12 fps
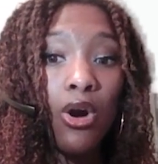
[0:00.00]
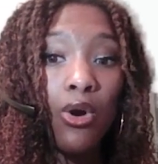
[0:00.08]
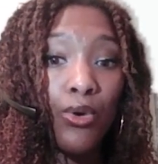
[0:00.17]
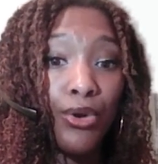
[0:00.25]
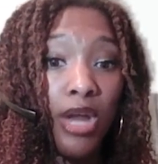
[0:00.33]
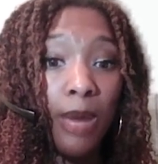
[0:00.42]

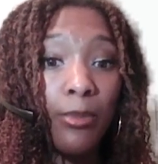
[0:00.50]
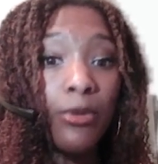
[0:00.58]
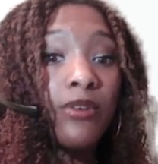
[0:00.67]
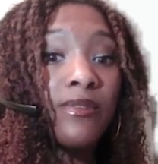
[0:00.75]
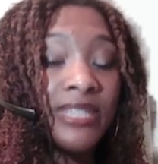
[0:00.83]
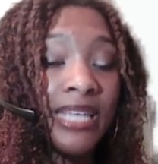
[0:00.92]
or number
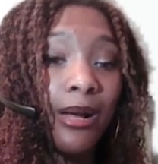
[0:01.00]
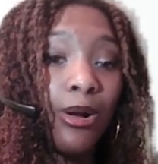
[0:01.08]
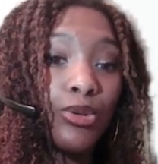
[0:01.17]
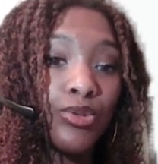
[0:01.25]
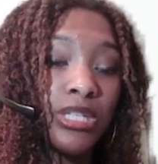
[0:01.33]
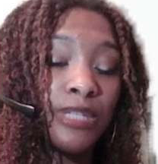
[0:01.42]
of
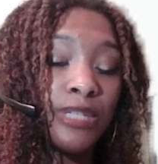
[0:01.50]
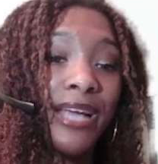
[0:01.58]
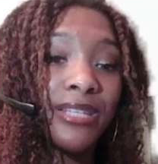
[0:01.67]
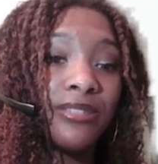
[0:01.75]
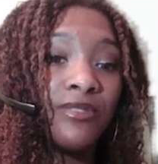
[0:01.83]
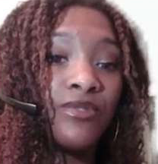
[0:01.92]
sales
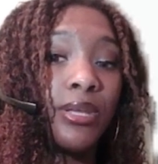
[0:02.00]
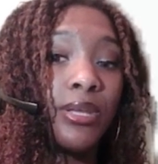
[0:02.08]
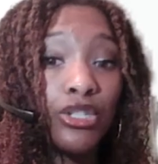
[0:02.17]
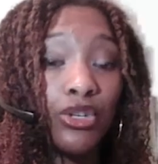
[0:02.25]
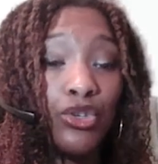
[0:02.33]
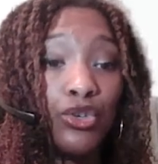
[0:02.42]
respective to the
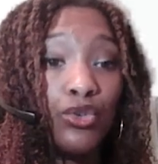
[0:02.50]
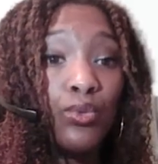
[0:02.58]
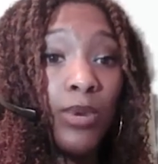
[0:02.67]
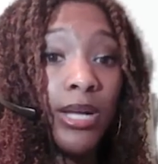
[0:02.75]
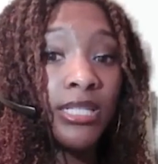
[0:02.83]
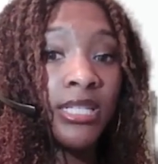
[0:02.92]
number. So you
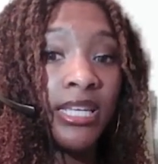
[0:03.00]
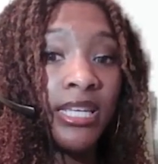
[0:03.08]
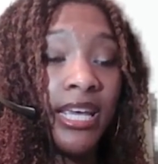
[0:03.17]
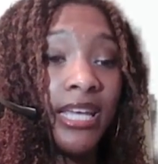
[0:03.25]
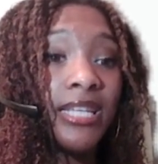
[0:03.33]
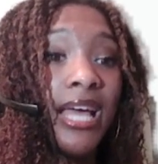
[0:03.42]
want to
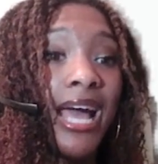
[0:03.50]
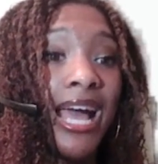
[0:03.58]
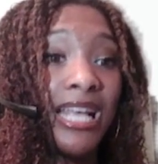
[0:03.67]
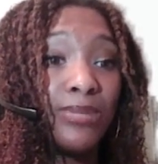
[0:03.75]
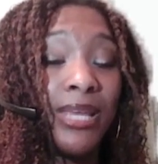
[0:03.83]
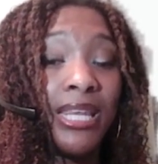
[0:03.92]
get
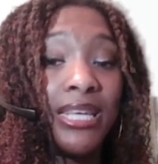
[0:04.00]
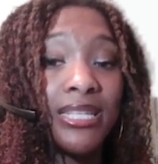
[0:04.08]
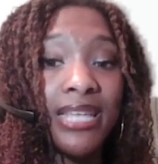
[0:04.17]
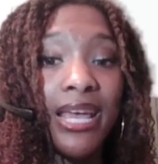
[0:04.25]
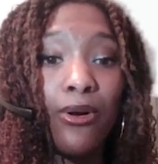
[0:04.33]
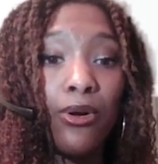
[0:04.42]
as many
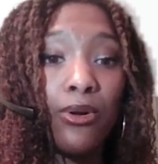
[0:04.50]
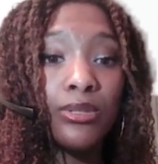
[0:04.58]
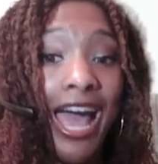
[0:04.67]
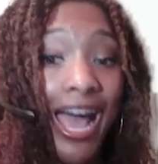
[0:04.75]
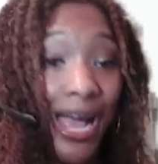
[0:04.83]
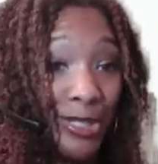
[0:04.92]

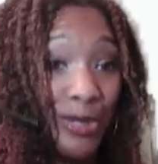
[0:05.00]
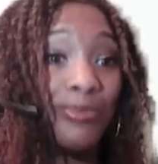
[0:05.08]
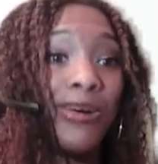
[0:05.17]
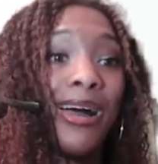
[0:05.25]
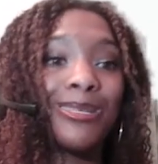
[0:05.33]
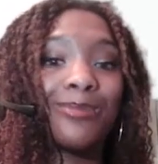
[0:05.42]
sales as you
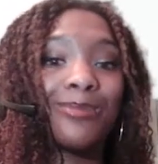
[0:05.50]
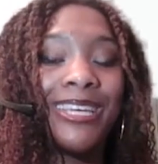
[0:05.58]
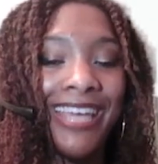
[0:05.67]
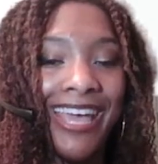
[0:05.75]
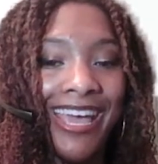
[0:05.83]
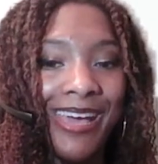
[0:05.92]
possibly
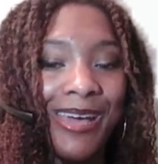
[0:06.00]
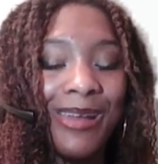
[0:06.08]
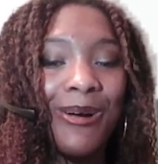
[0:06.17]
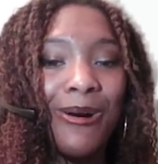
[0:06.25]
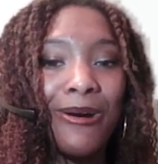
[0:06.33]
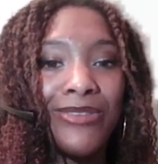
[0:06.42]
can
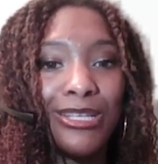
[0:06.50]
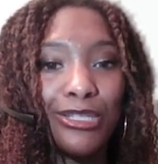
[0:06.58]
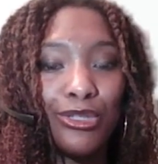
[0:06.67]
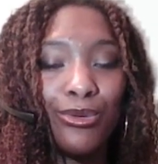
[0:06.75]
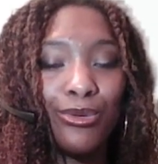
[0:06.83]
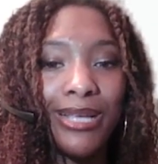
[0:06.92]
on
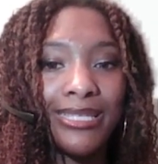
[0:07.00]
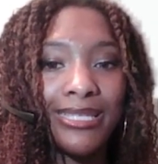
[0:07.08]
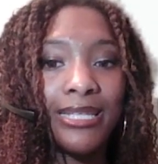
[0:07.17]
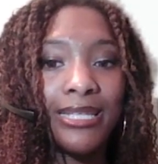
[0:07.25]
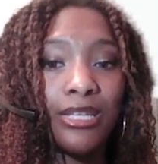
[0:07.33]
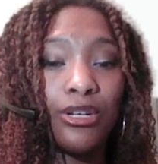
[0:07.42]
these new
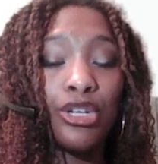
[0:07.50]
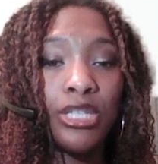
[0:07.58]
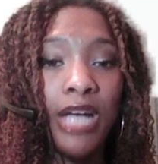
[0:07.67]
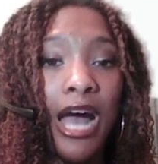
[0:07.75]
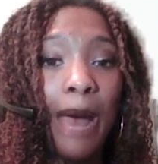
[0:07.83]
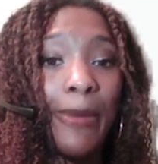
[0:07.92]
listings in your
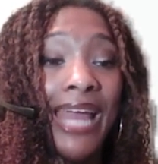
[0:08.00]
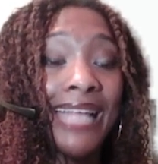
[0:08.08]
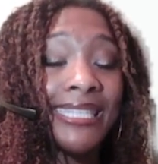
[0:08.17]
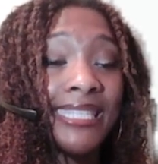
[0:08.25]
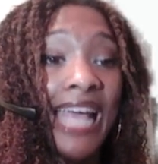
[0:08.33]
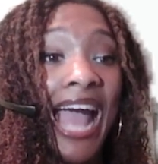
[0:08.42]
shop, and
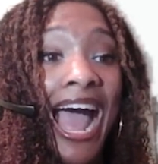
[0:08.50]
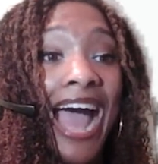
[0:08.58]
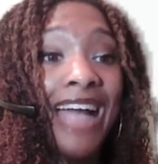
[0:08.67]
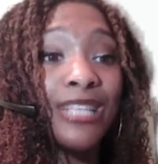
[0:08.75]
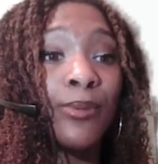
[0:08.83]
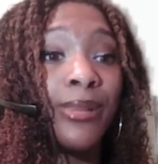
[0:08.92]
Etsy
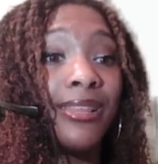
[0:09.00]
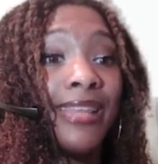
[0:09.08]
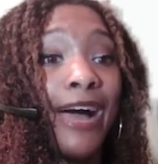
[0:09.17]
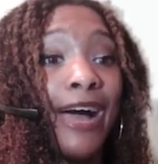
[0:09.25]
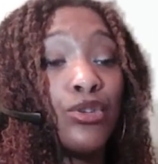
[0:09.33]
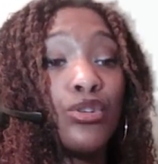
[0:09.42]
ads will
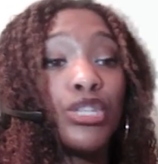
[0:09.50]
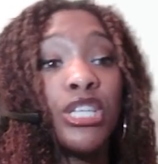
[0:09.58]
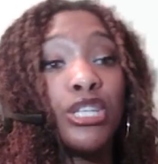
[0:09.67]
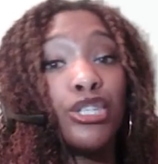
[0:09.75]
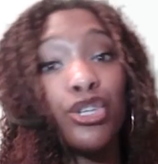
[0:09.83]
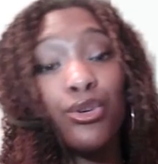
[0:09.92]
allow you
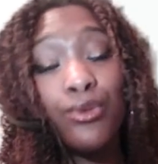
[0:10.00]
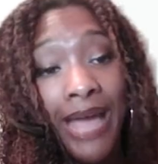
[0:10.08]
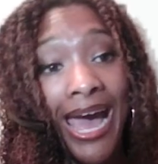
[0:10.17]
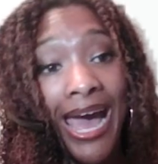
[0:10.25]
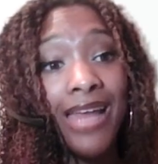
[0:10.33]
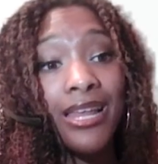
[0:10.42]
to do
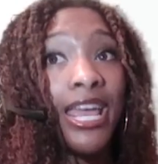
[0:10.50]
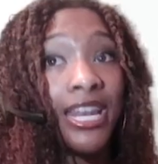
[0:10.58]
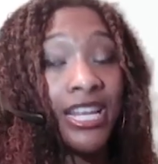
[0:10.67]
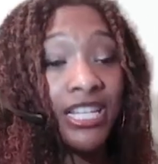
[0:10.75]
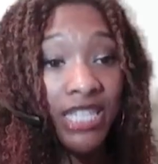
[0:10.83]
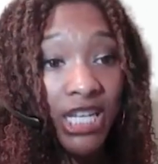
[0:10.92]
that.
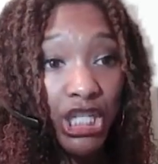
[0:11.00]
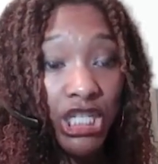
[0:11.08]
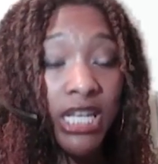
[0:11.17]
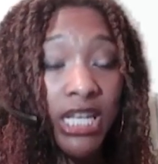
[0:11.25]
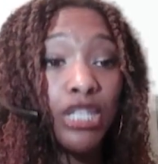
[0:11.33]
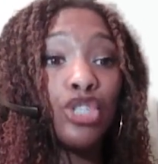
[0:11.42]
In
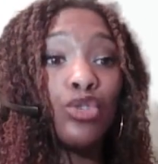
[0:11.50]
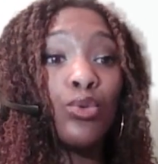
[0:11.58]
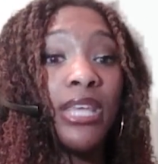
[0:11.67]
addition to